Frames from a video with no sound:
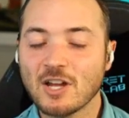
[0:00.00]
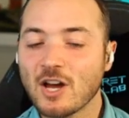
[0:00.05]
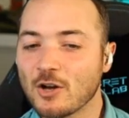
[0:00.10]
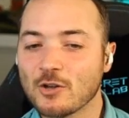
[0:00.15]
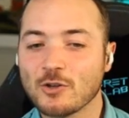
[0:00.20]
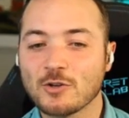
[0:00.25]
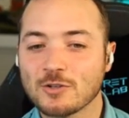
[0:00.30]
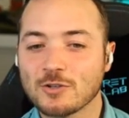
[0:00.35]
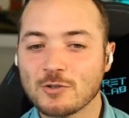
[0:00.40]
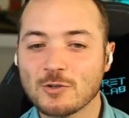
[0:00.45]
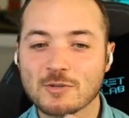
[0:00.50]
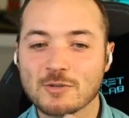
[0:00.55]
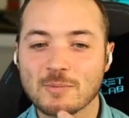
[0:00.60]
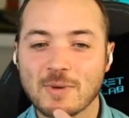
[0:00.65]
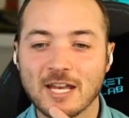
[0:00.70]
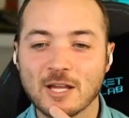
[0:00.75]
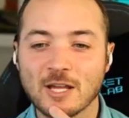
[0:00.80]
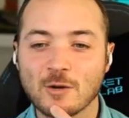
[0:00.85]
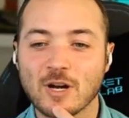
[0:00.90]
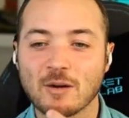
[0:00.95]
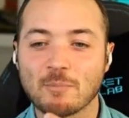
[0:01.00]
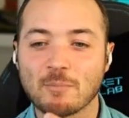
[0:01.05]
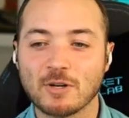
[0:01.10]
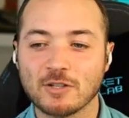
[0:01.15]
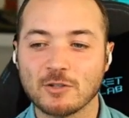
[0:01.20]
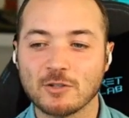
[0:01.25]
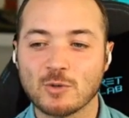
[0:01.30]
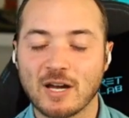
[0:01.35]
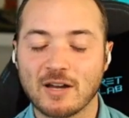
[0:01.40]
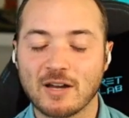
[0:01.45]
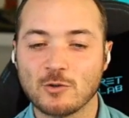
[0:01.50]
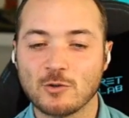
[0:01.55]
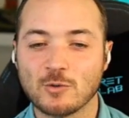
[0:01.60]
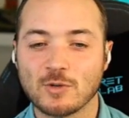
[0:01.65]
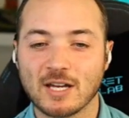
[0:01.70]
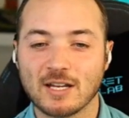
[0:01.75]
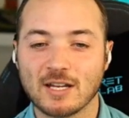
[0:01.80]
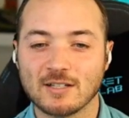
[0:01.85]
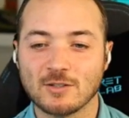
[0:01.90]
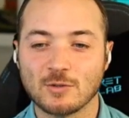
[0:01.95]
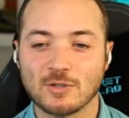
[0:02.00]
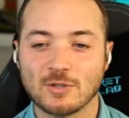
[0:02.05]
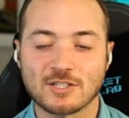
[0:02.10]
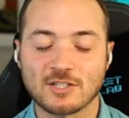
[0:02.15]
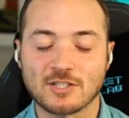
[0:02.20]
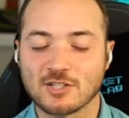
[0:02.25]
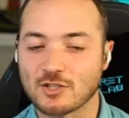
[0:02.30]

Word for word: No, you can use them anywhere, but you ha- you get you get to